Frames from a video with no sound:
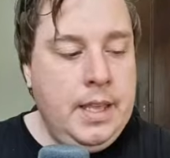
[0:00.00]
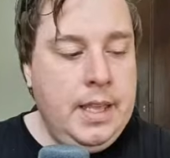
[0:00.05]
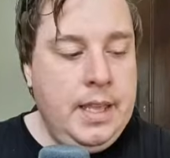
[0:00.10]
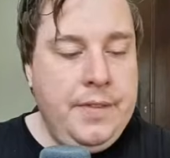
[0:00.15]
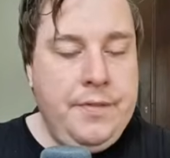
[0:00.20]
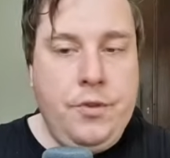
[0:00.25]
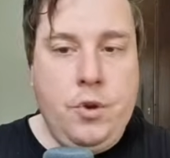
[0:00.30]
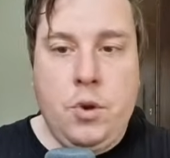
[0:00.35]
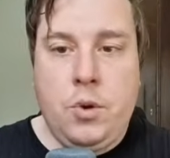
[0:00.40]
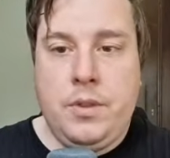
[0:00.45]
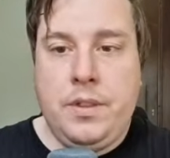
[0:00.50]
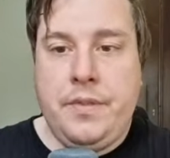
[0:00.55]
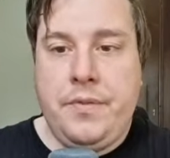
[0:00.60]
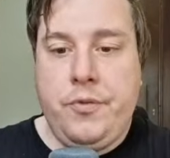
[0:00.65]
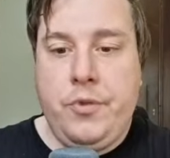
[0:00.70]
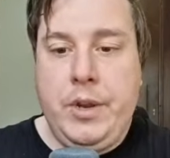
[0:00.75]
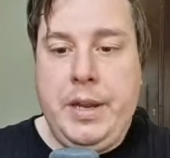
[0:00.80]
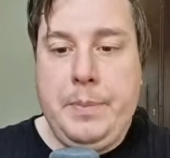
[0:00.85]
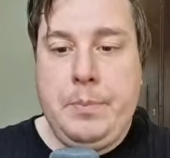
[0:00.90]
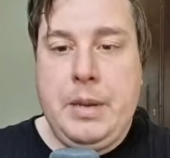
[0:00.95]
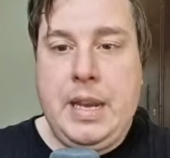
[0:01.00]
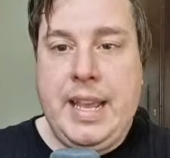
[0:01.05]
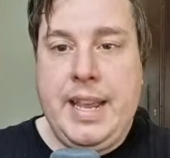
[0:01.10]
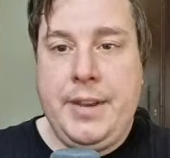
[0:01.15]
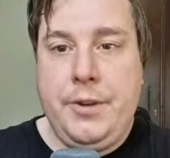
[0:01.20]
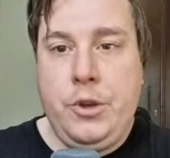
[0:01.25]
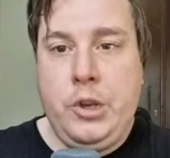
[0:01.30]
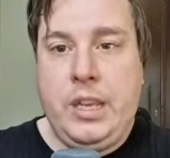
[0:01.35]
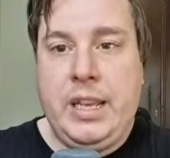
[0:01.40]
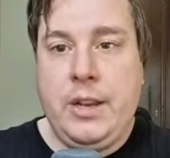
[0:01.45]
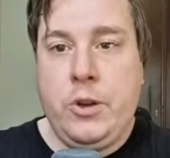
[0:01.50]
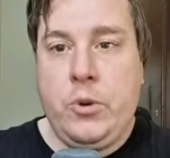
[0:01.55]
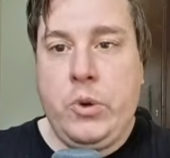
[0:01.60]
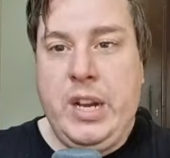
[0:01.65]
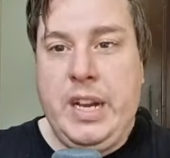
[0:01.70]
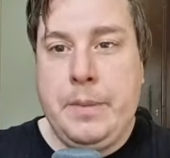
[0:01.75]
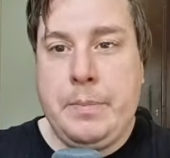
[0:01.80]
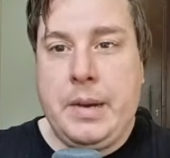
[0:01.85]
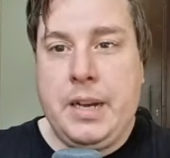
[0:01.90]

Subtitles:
If you're on the free plan, you can create